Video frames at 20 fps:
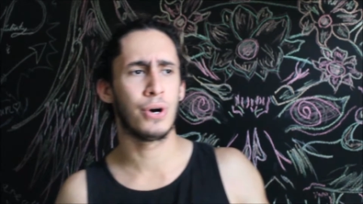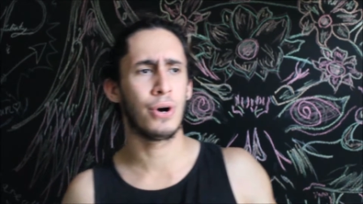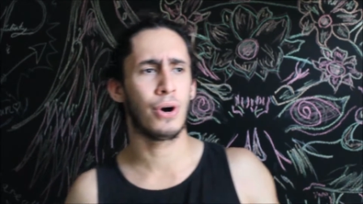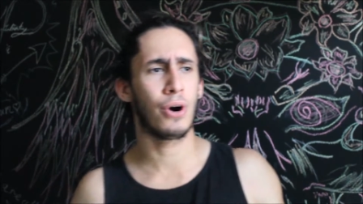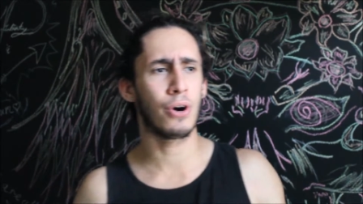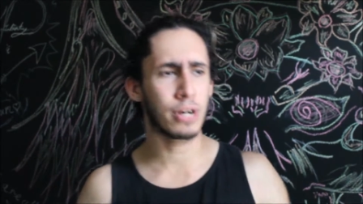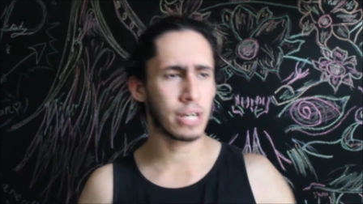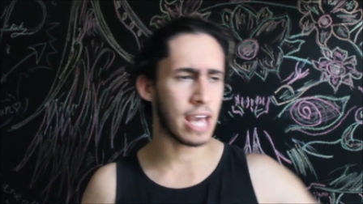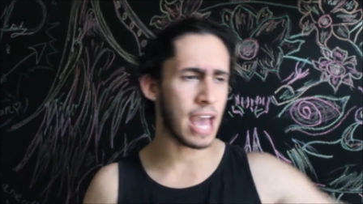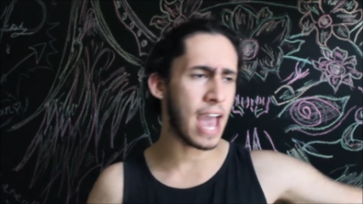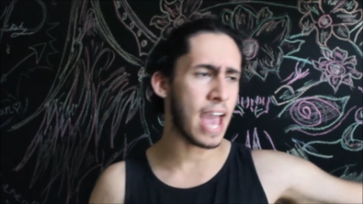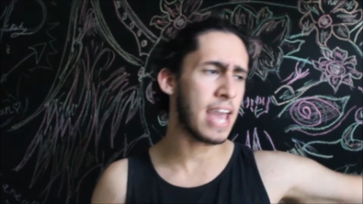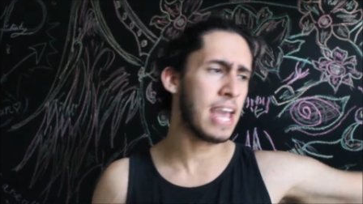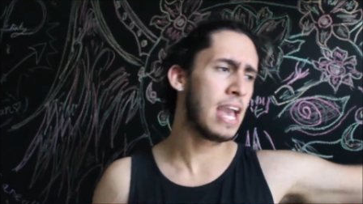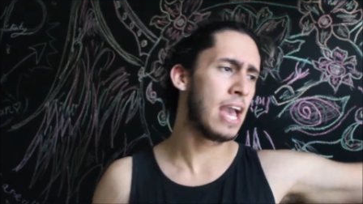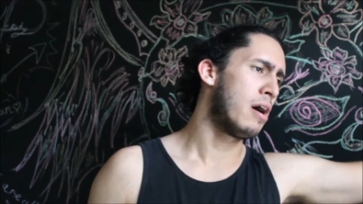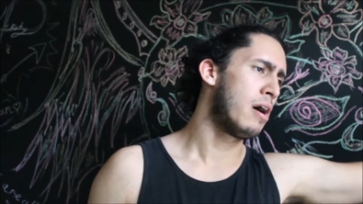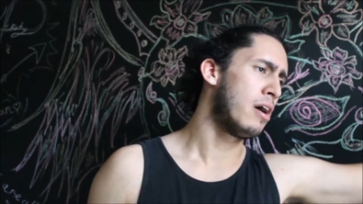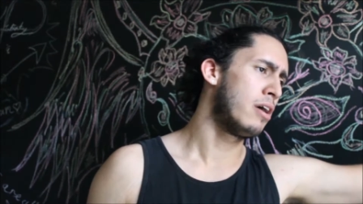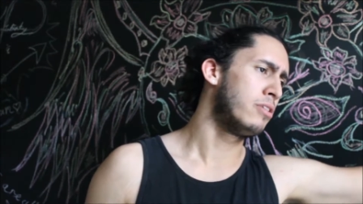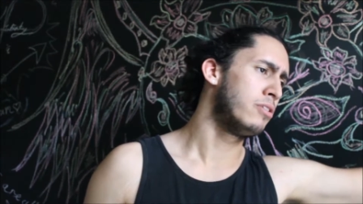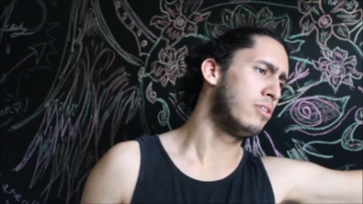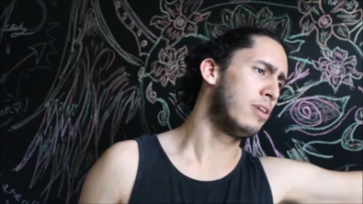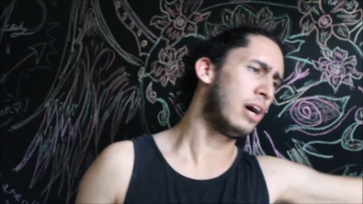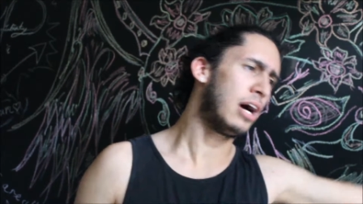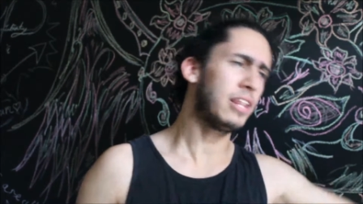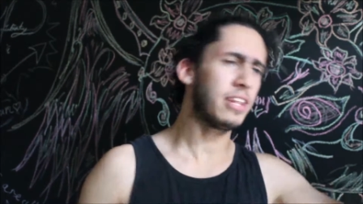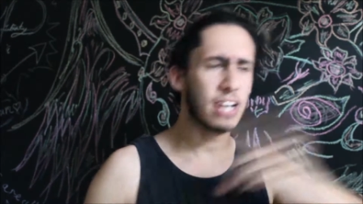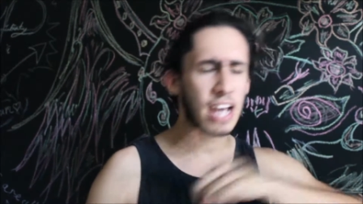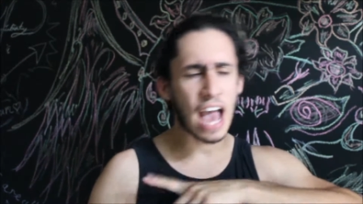Okay, the
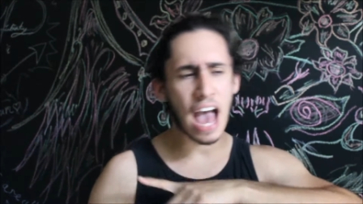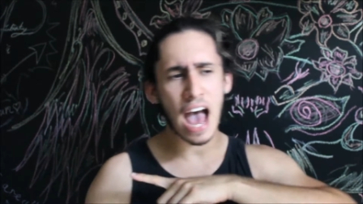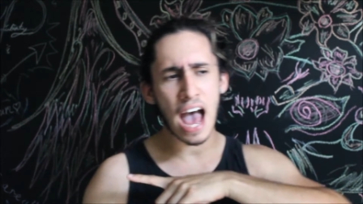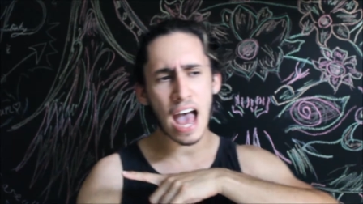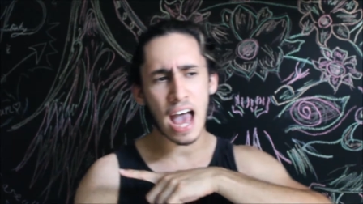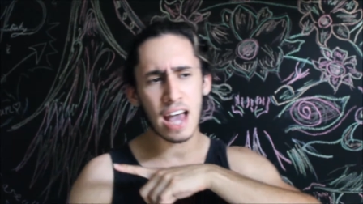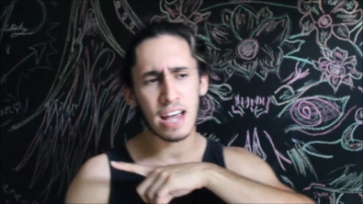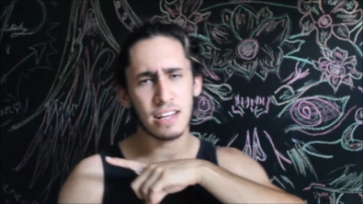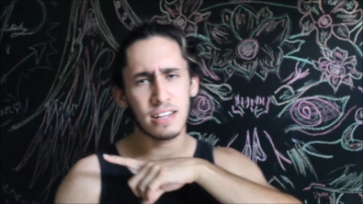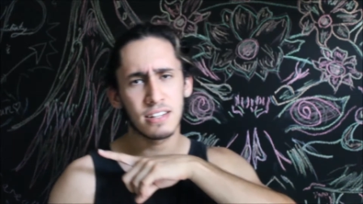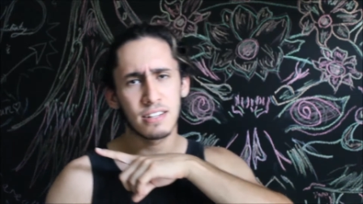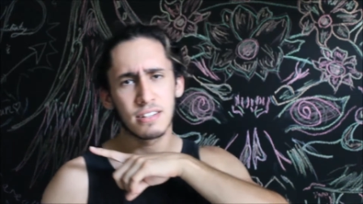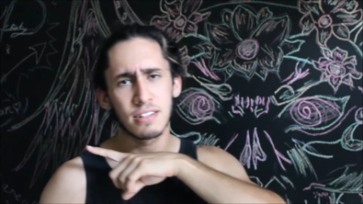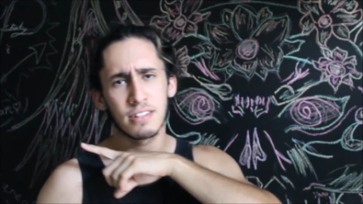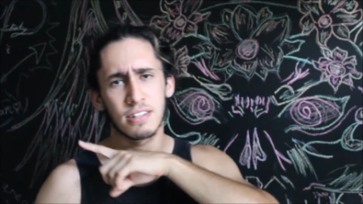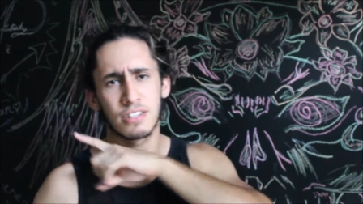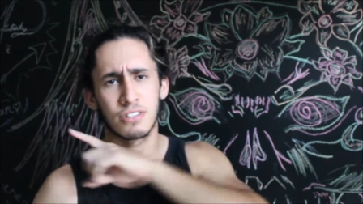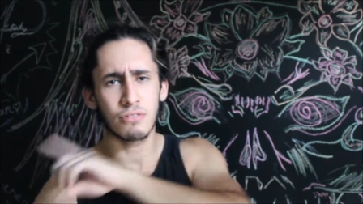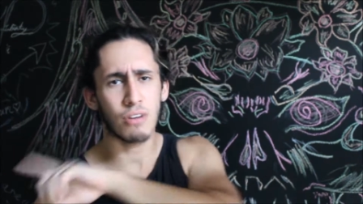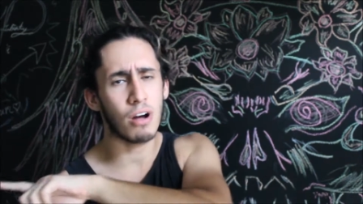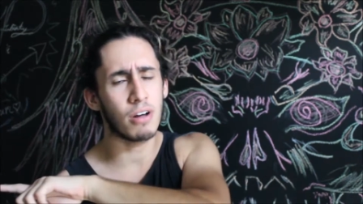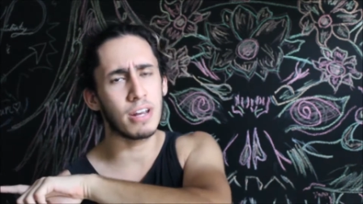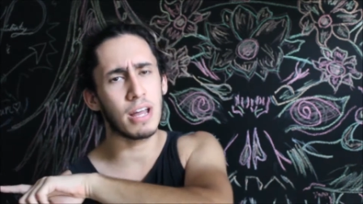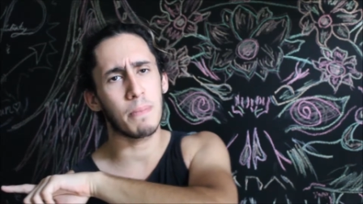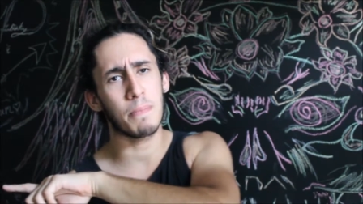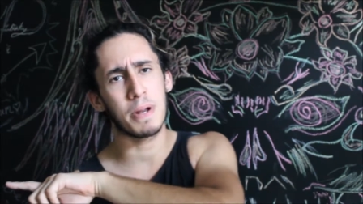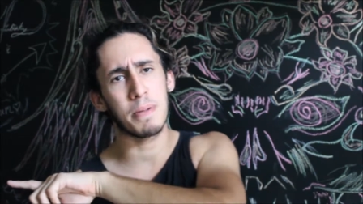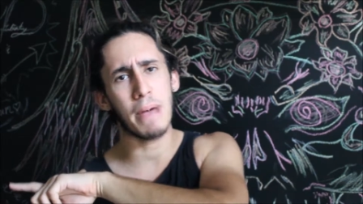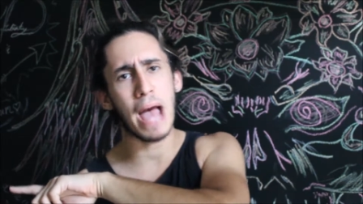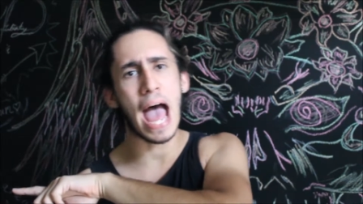other guy is throwing
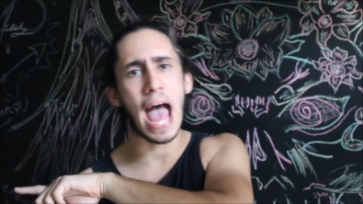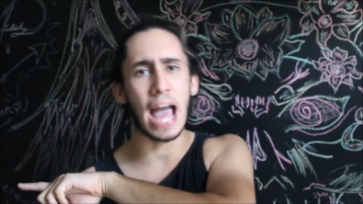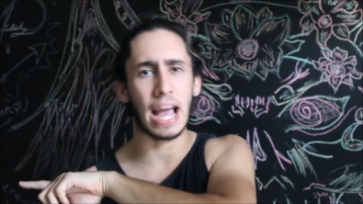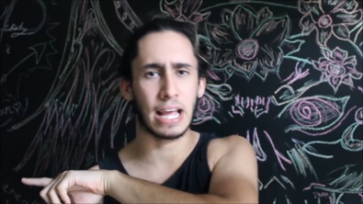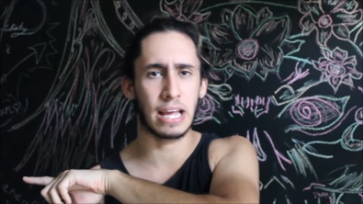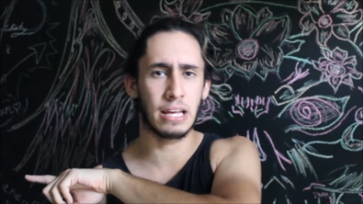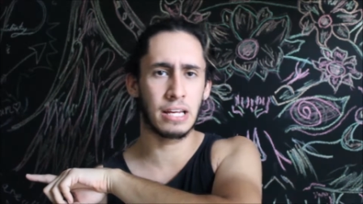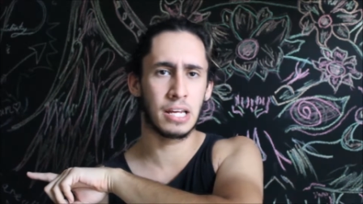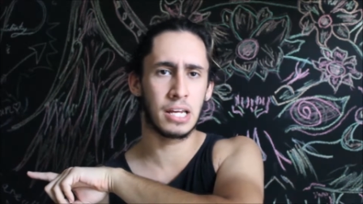up in the back.